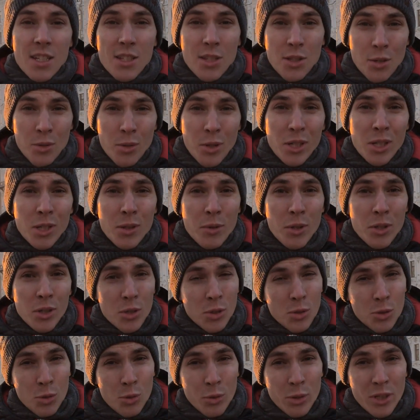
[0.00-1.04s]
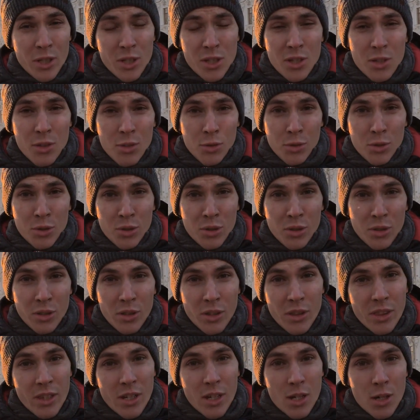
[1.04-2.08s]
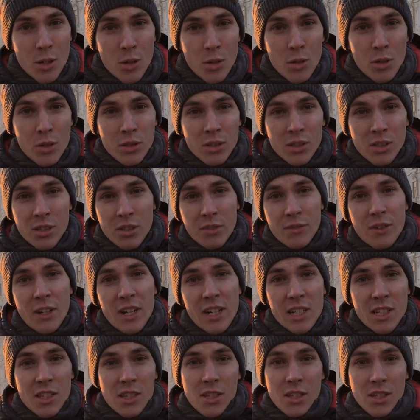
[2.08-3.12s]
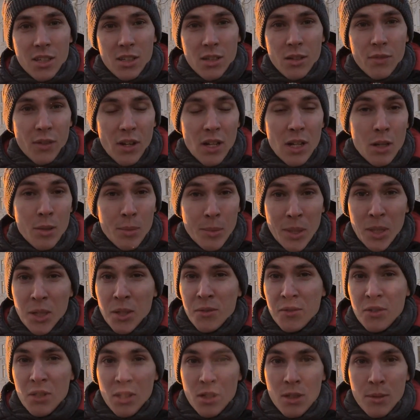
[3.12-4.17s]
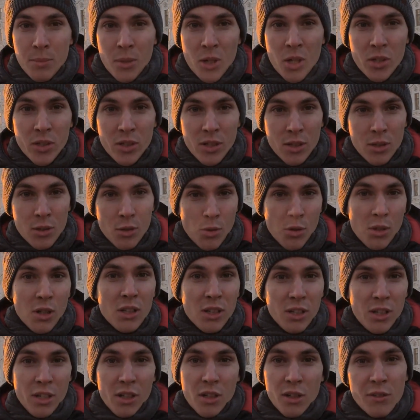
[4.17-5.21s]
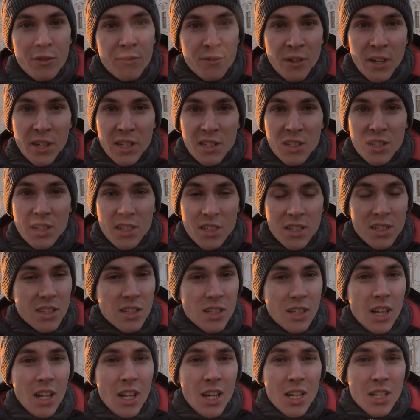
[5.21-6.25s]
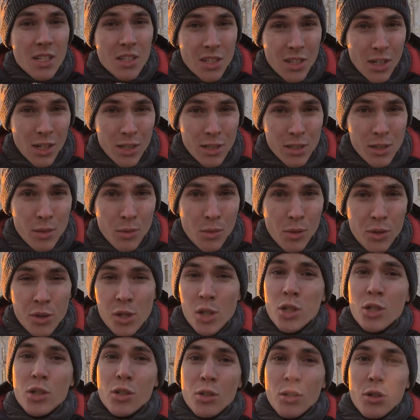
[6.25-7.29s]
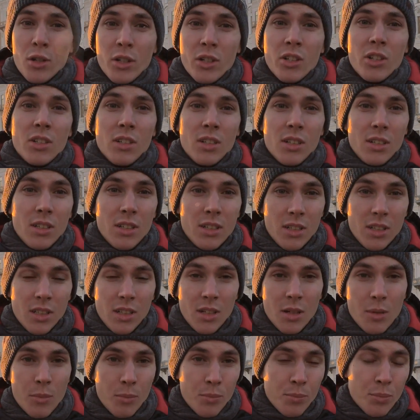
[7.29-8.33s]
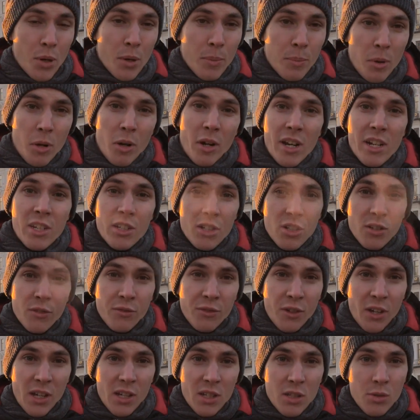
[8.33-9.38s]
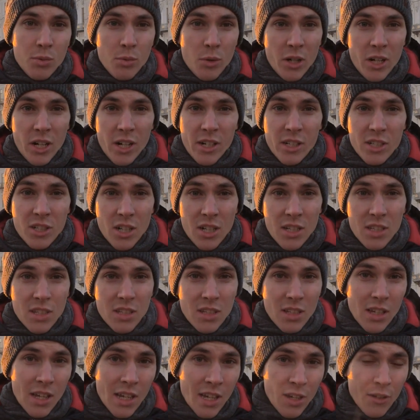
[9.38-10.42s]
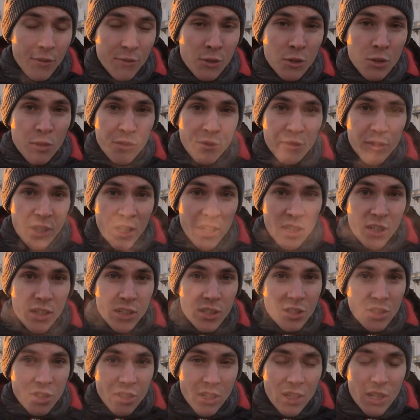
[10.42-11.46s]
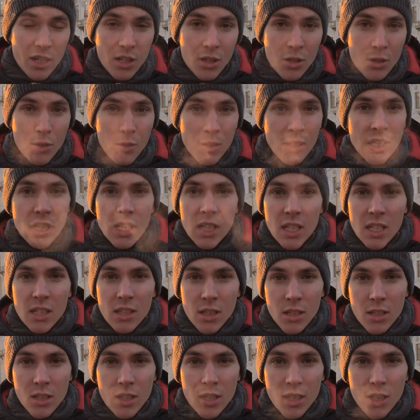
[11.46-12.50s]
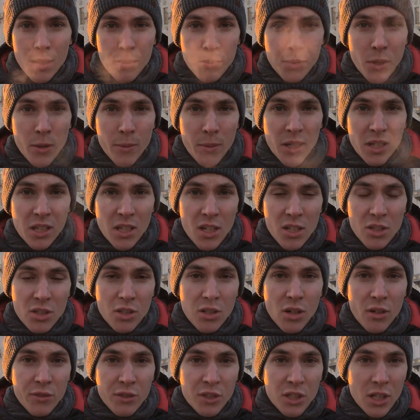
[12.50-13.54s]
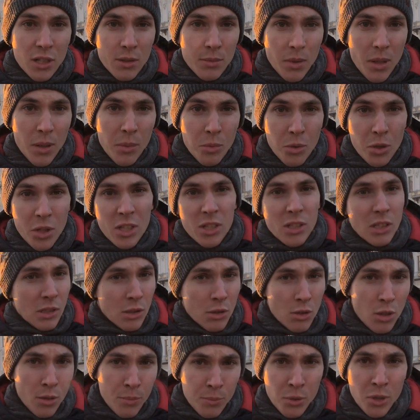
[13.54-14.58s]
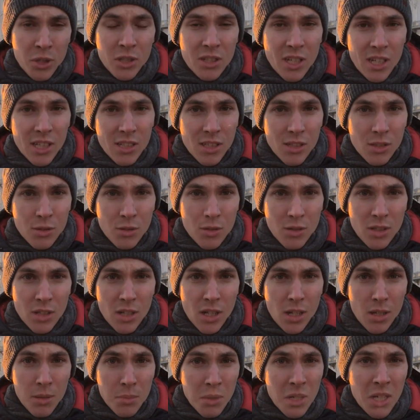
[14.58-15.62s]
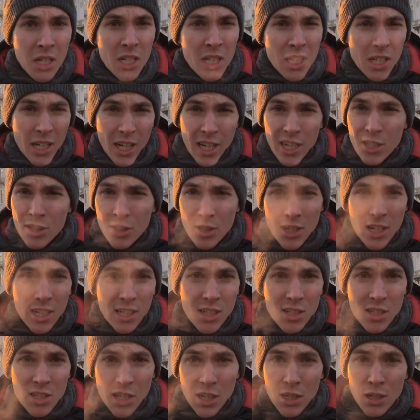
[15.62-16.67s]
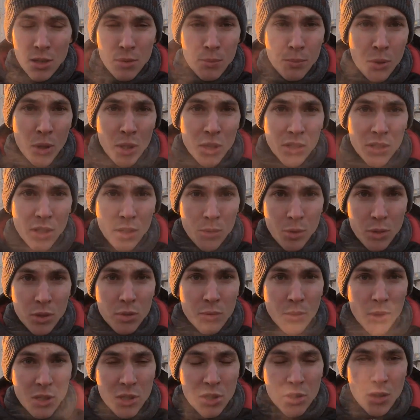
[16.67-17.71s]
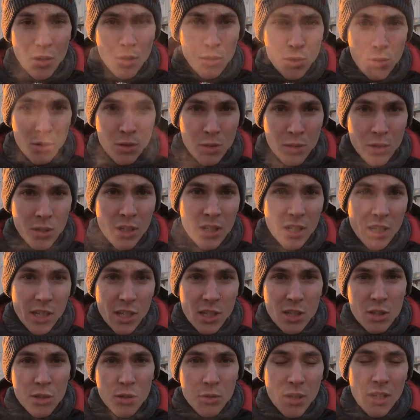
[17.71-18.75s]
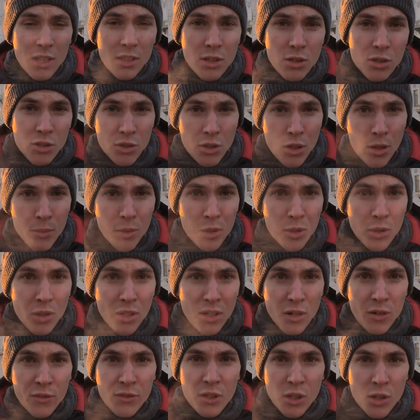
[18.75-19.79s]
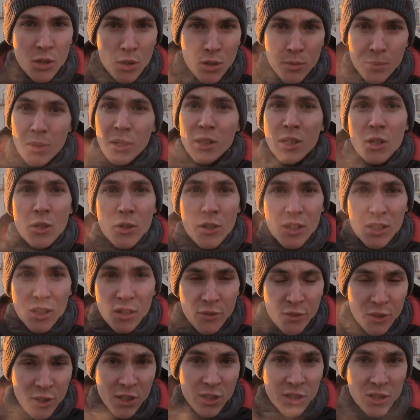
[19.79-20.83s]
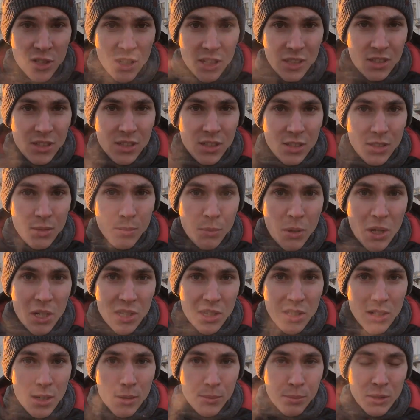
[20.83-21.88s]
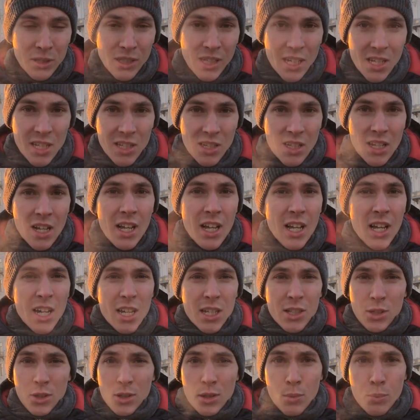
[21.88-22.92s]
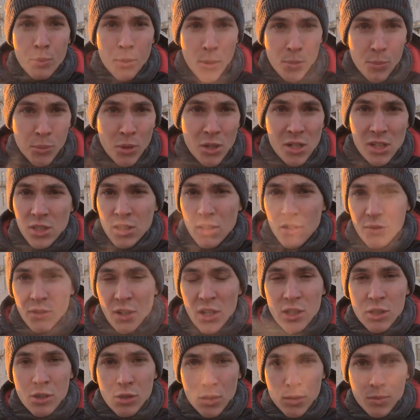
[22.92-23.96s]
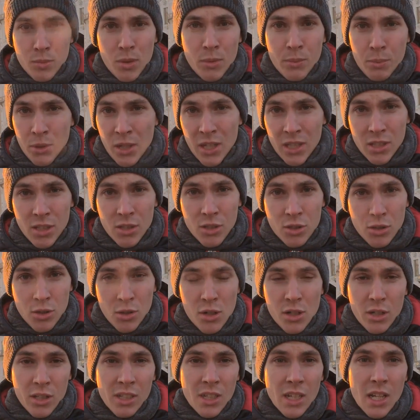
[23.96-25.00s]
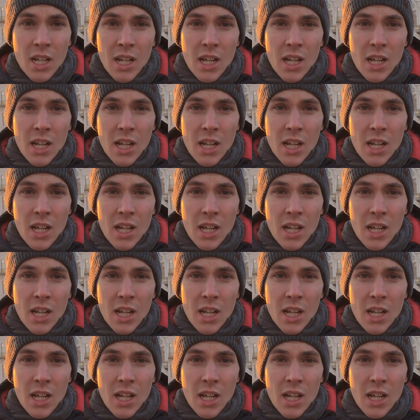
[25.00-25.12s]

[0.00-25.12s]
So what I want to do is to now divide the development of Citybound into clear phases, starting with the short preparation phase where I just have to finish now the implementation of shared memory and incorporate that into the game. I actually had a second point there, which was to extract the geometry out of the code, but I already finished that in the past couple days, so the preparation phase should be pretty short.